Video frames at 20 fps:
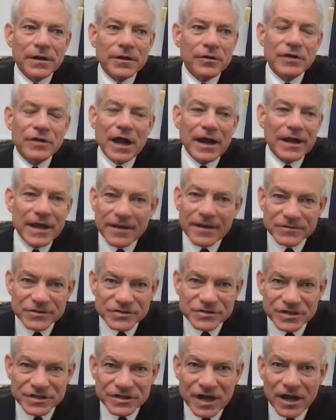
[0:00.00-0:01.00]
you're not going to
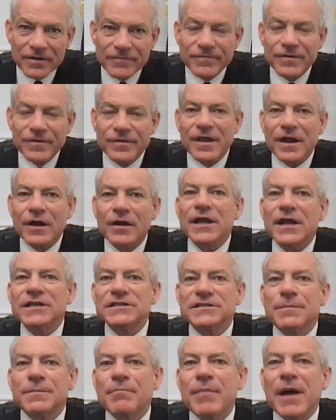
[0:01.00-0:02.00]
have a stenographer there.
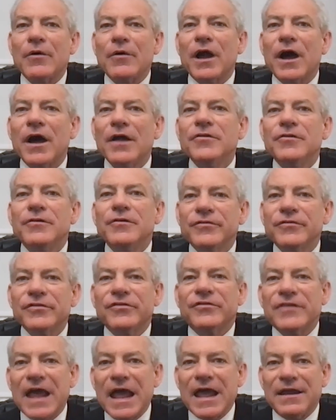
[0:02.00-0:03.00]
It's about
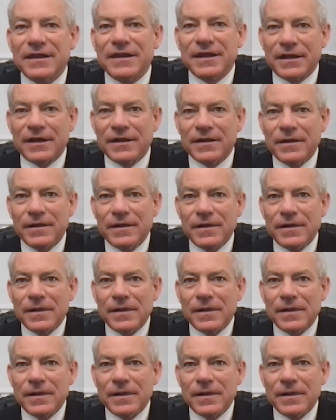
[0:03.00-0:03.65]
understanding.